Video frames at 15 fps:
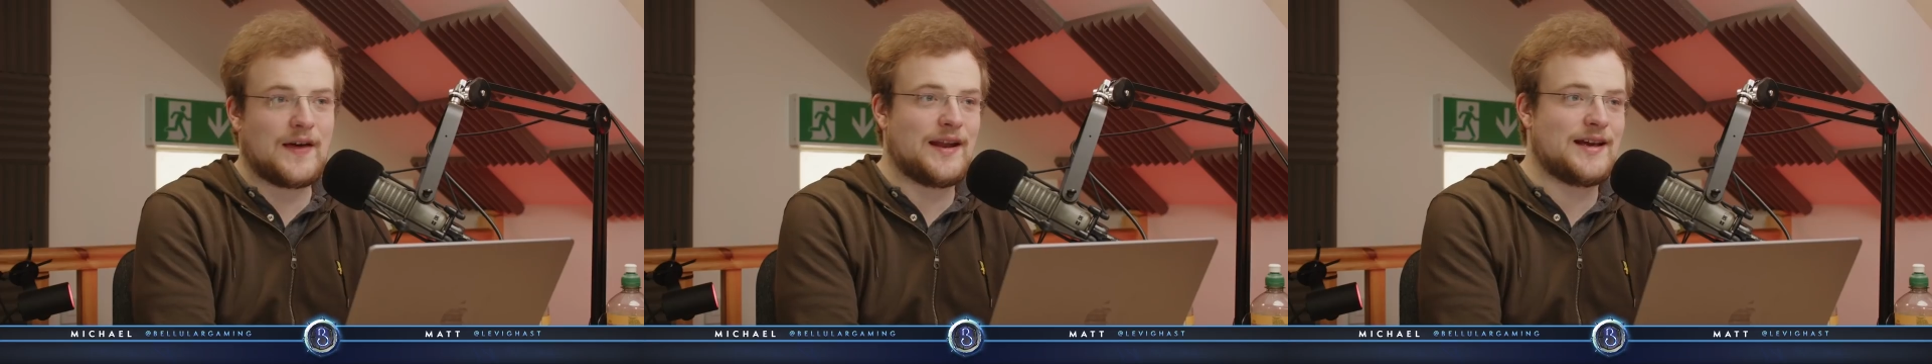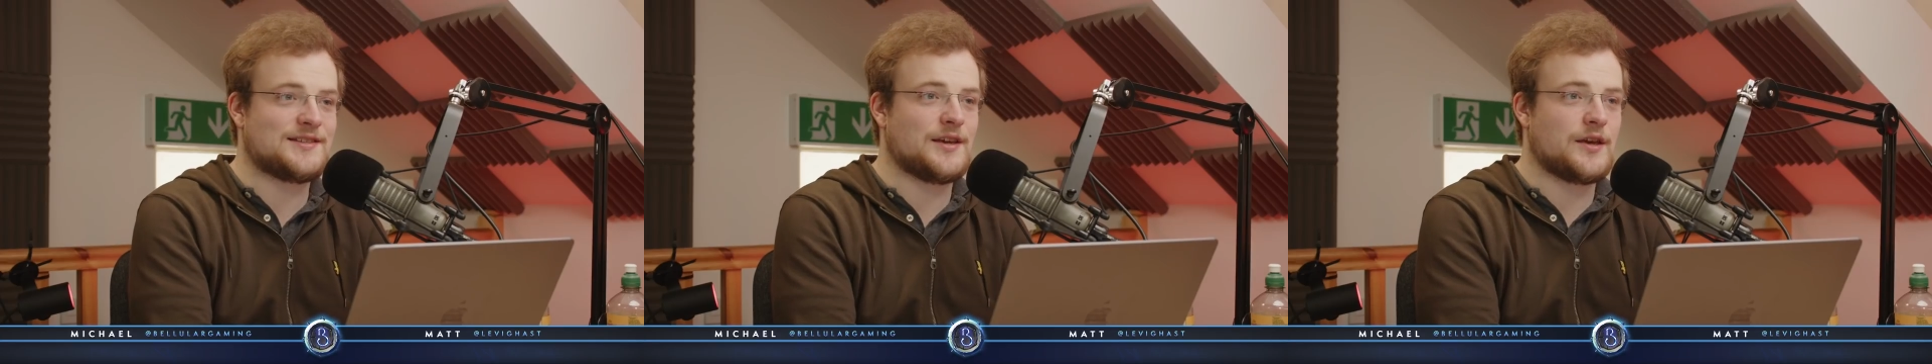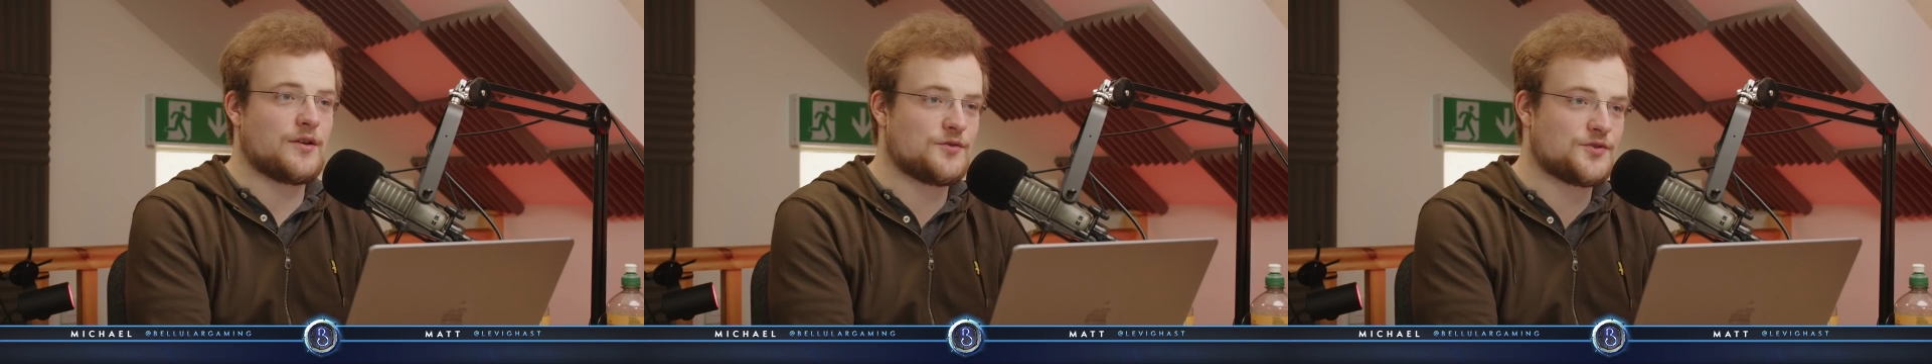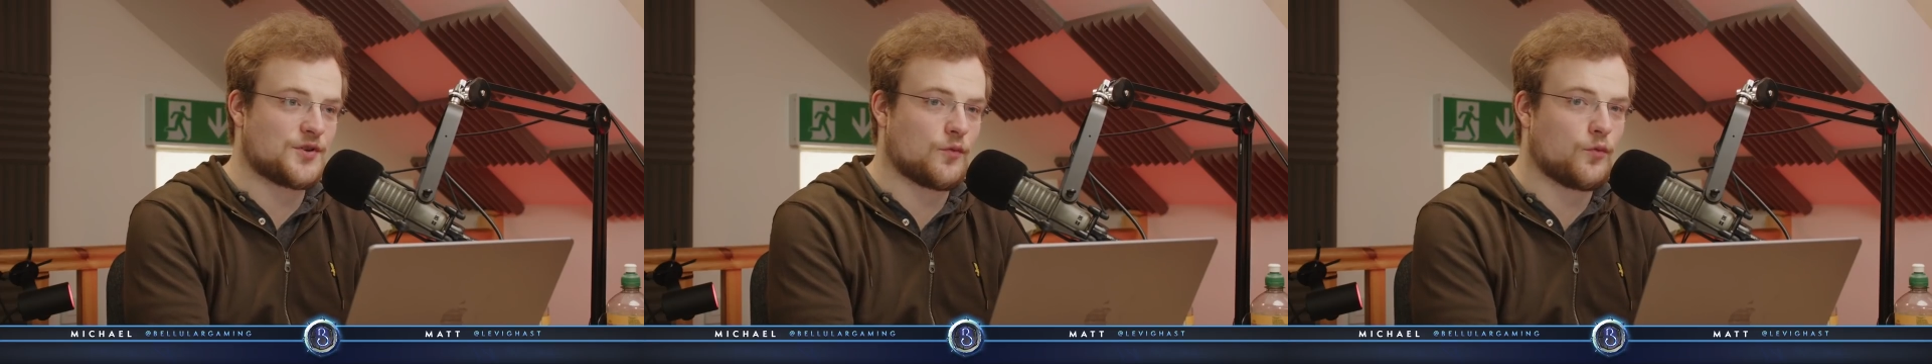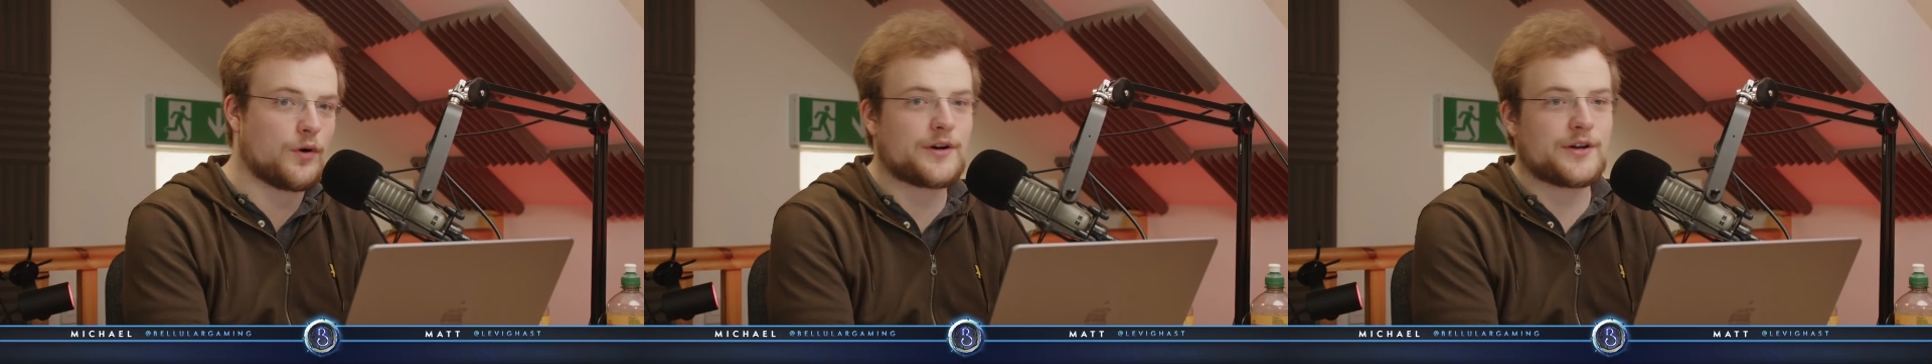then. As a
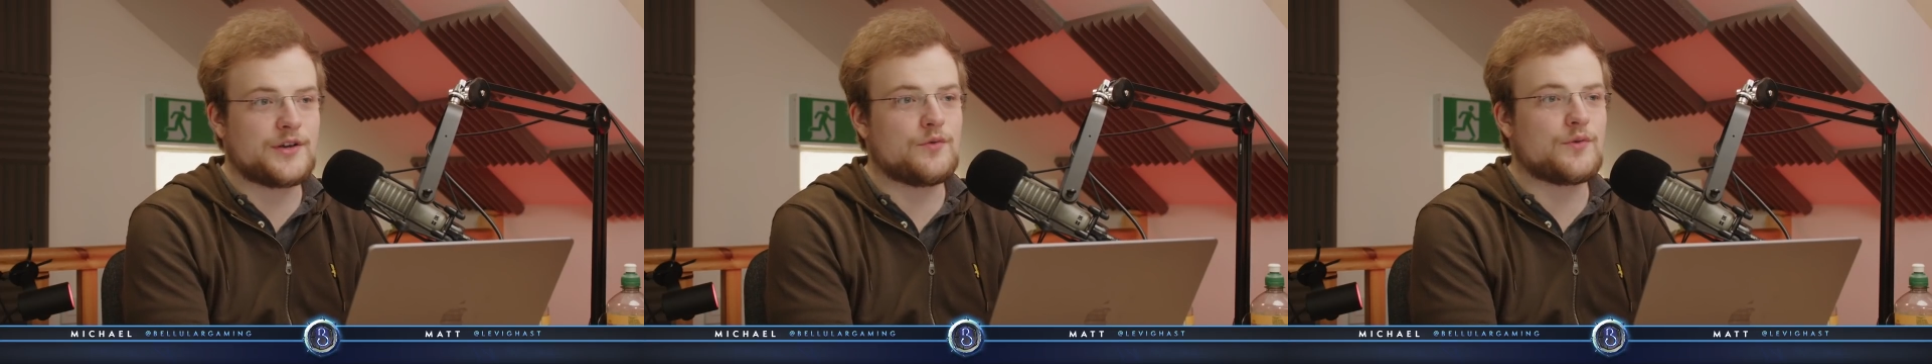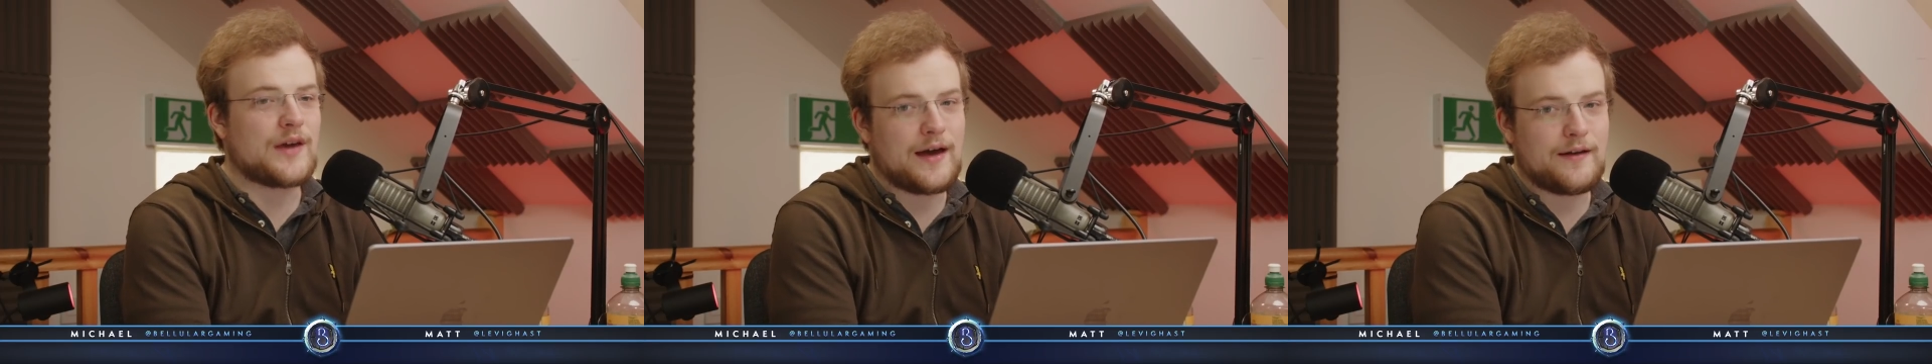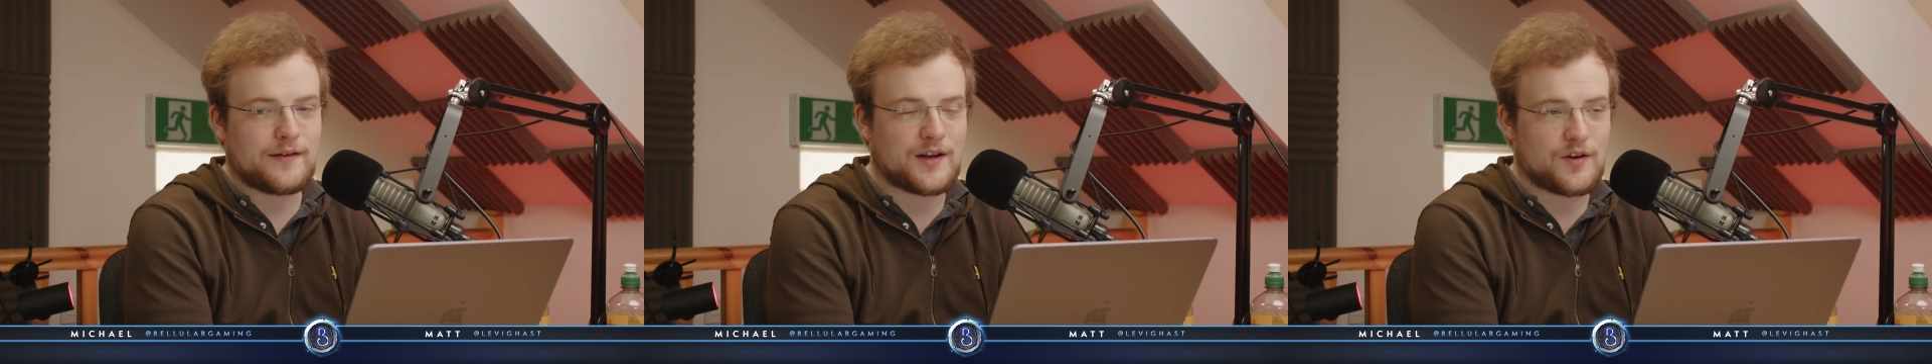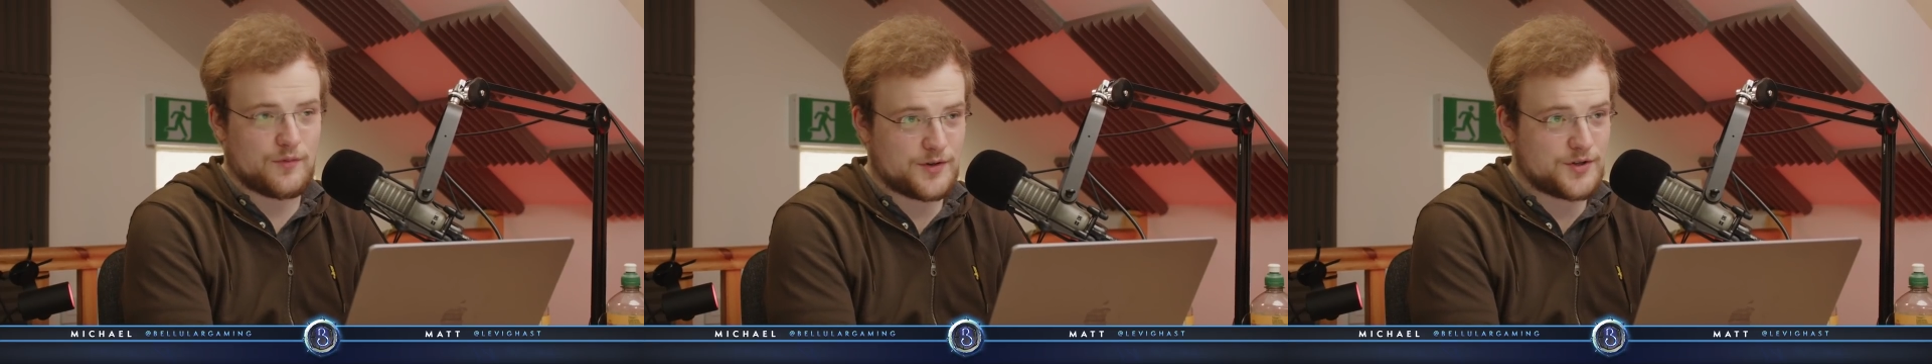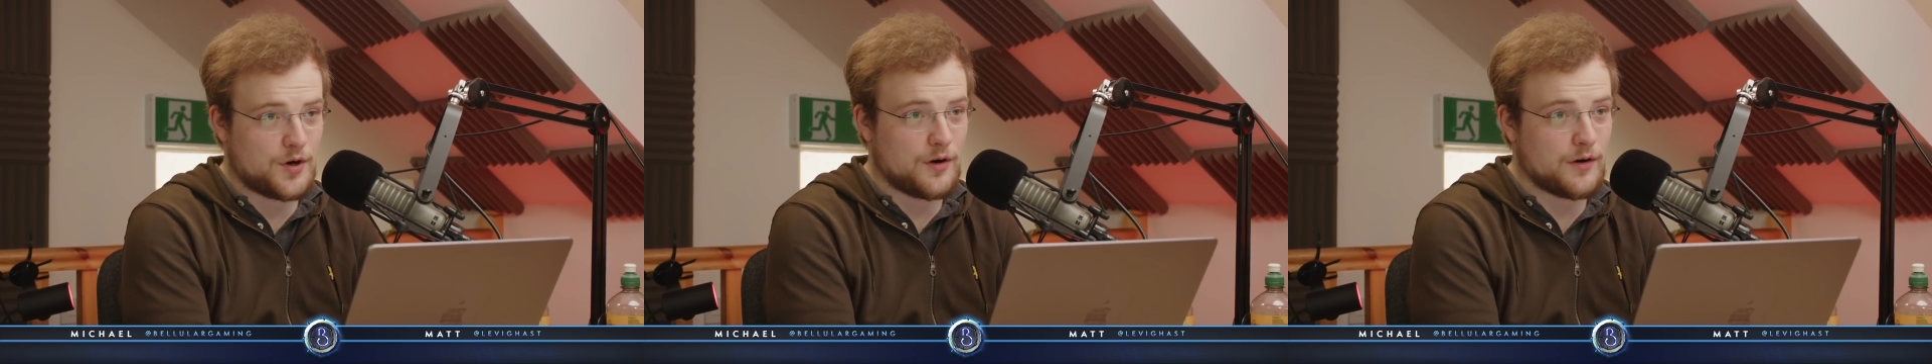user, what are you getting in
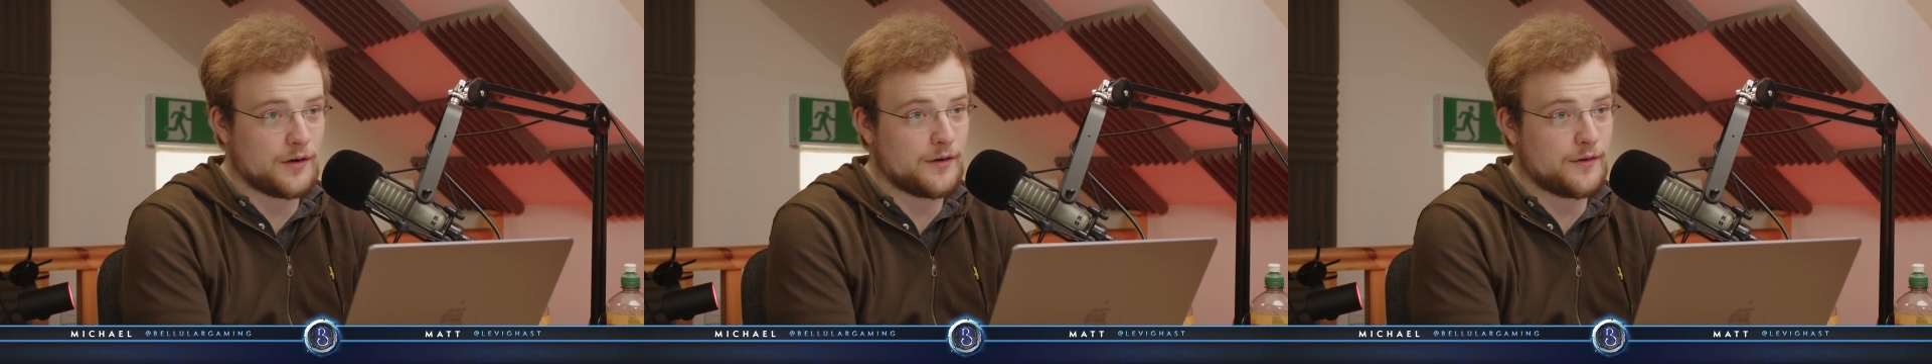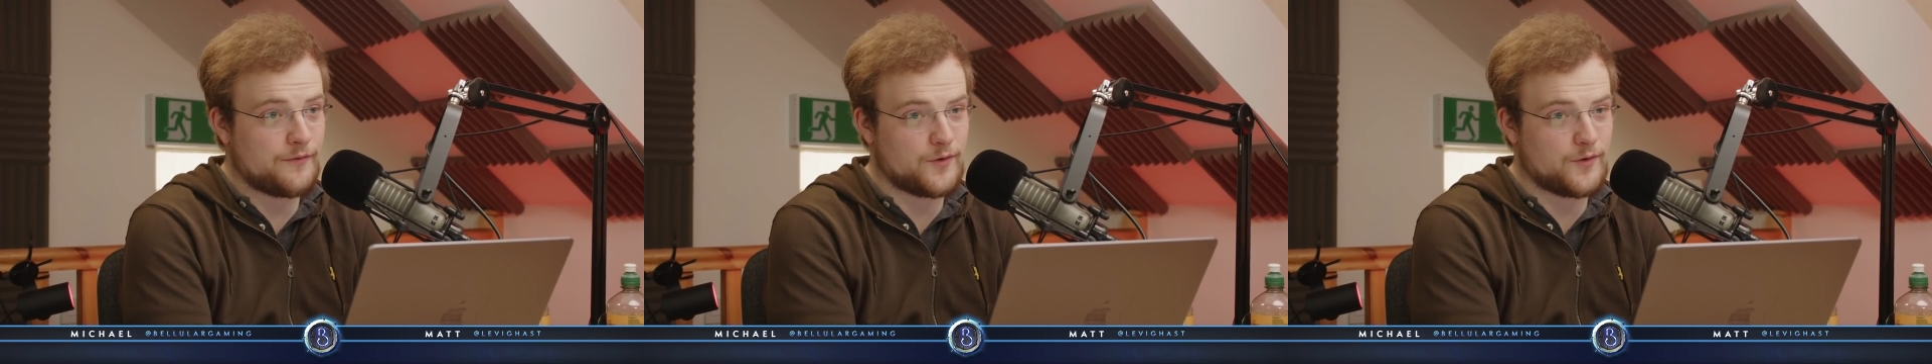return